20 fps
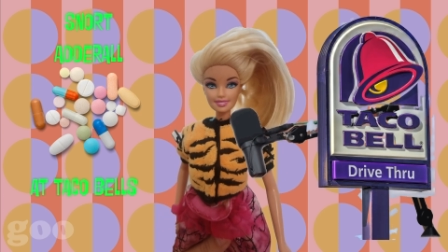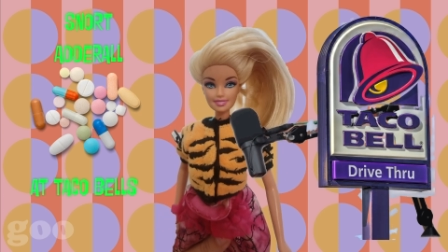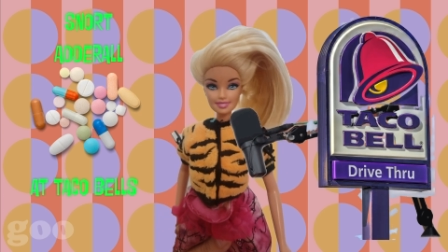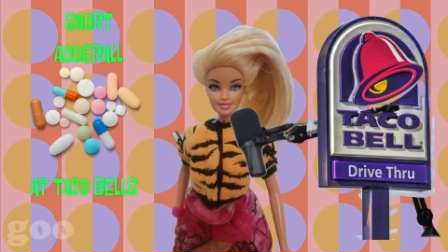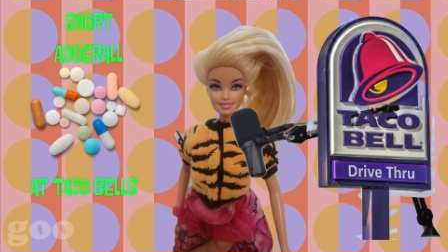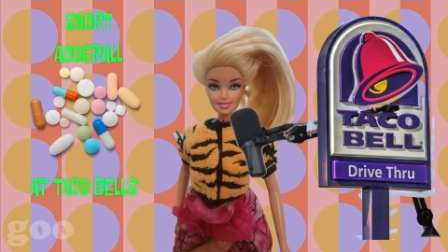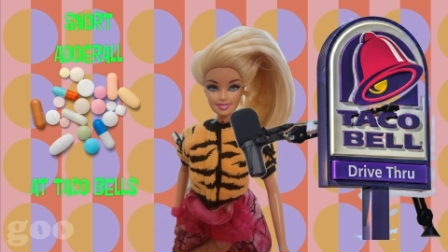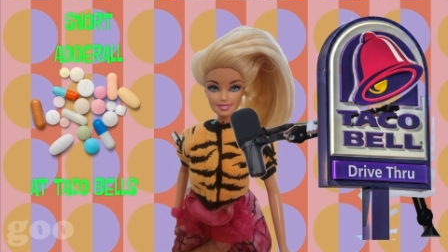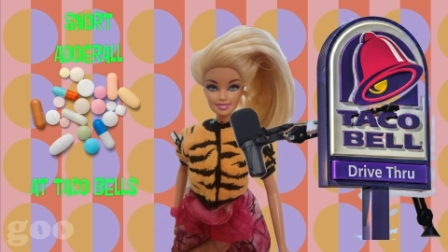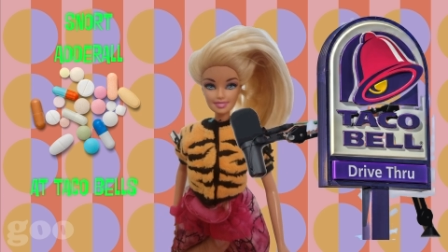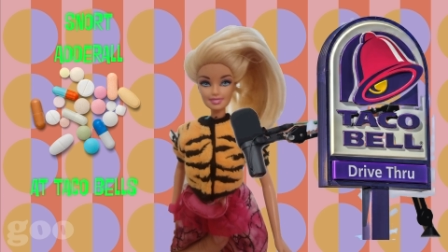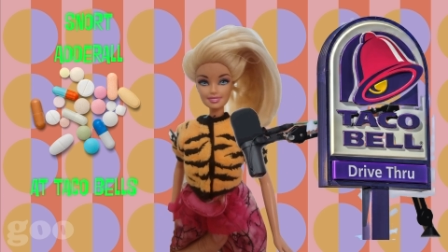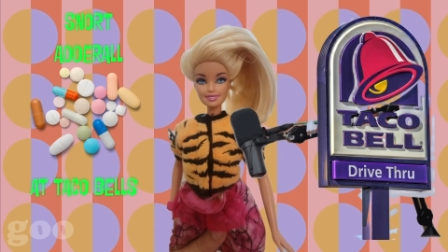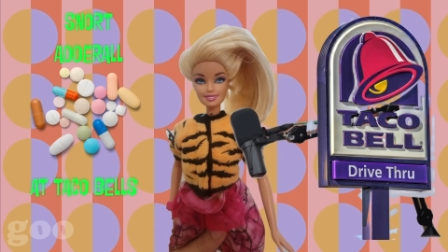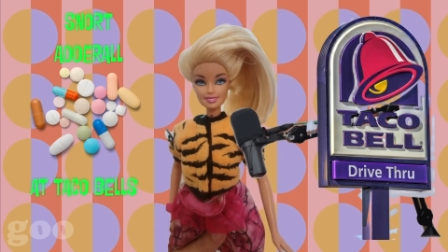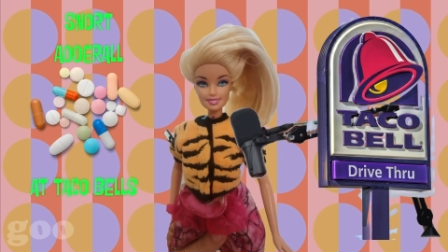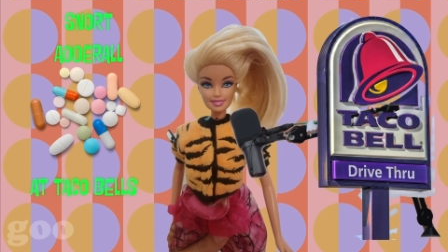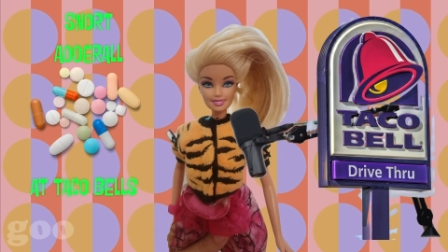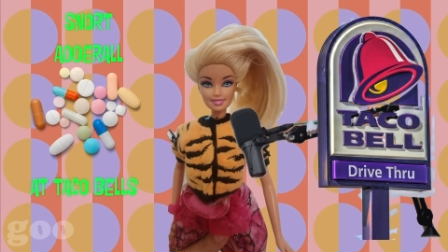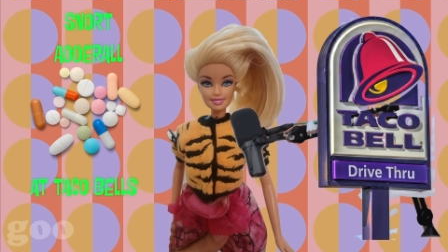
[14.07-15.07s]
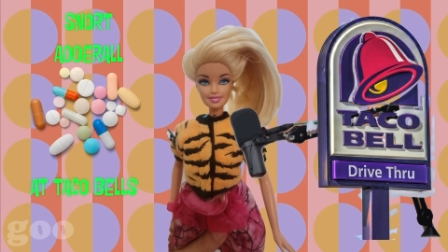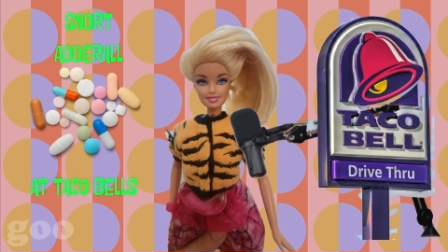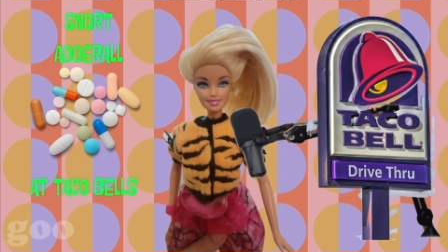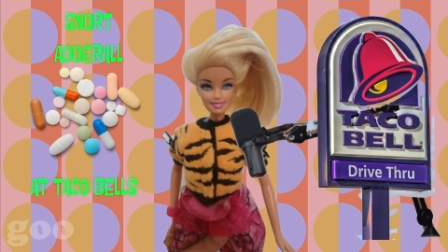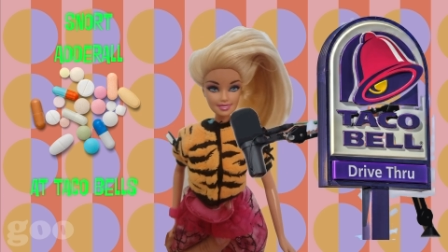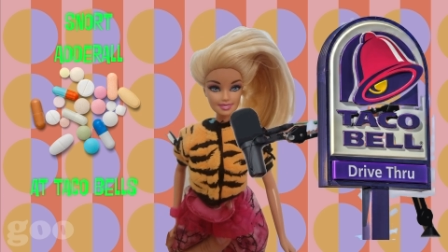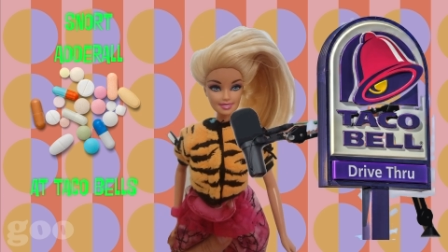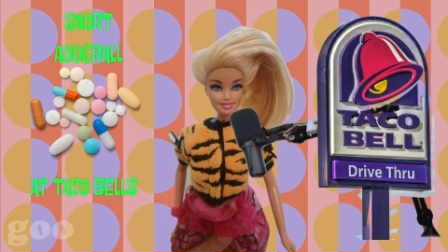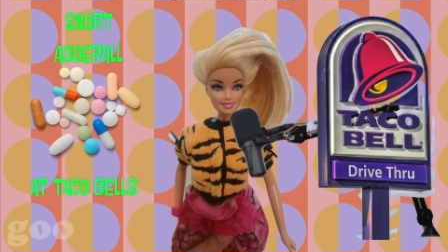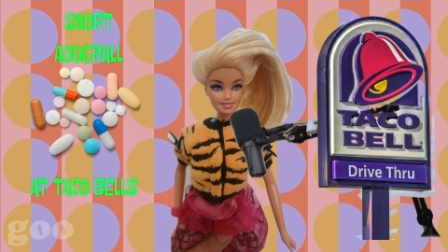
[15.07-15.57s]
That
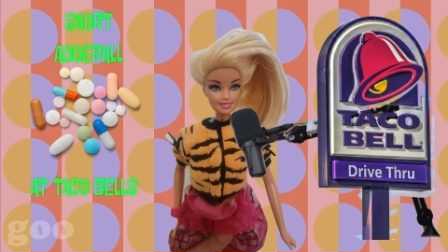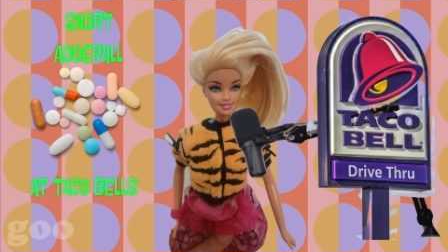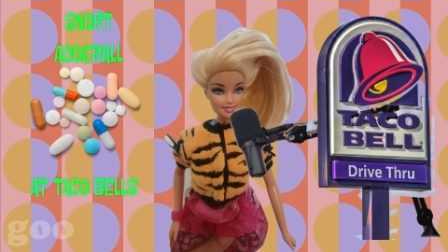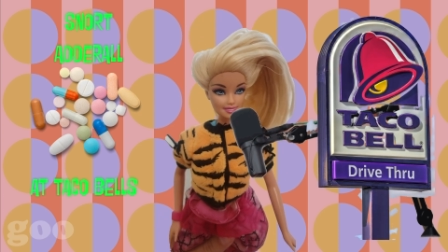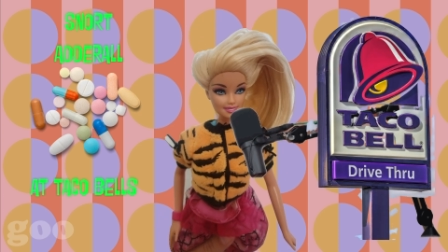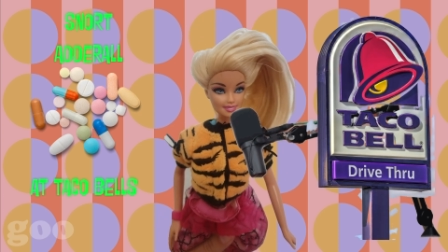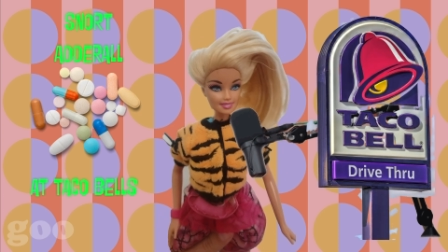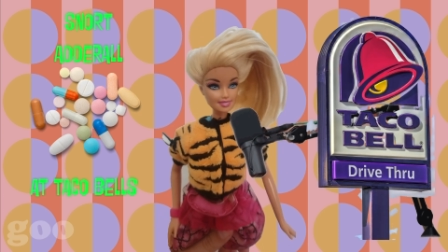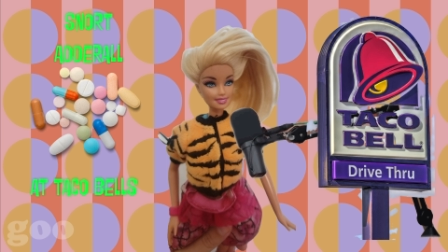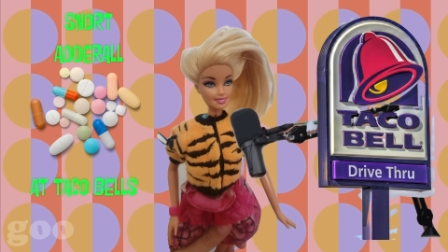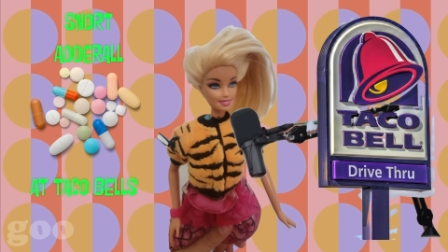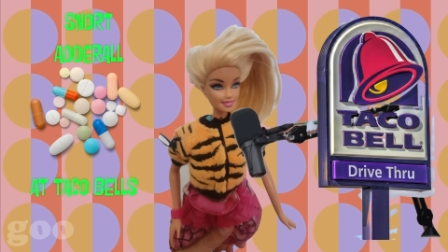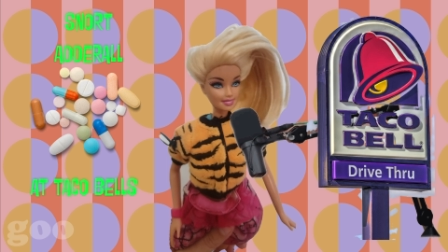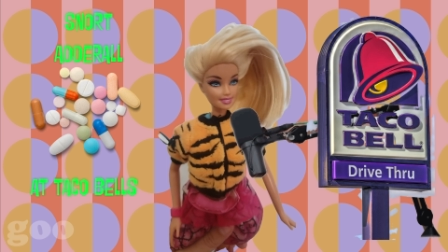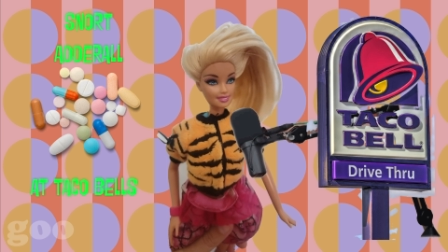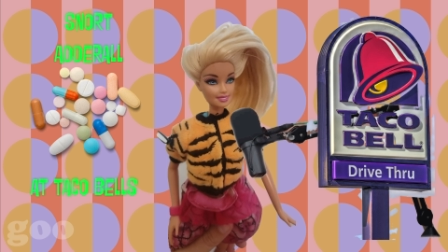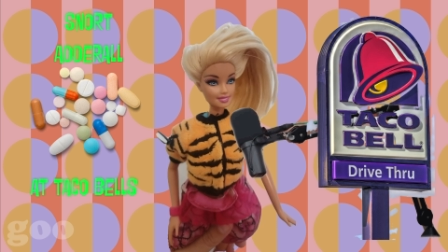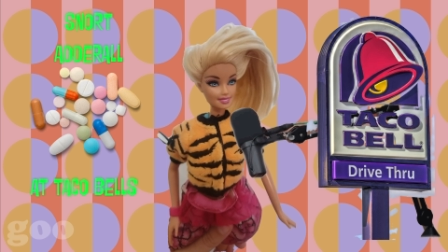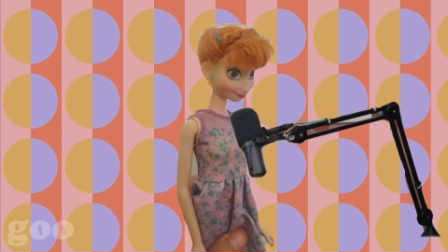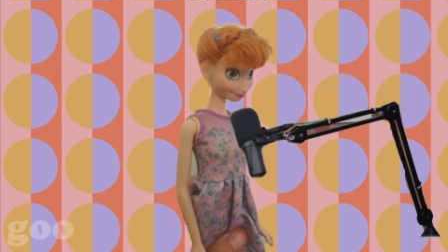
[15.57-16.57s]
sounds no wonder you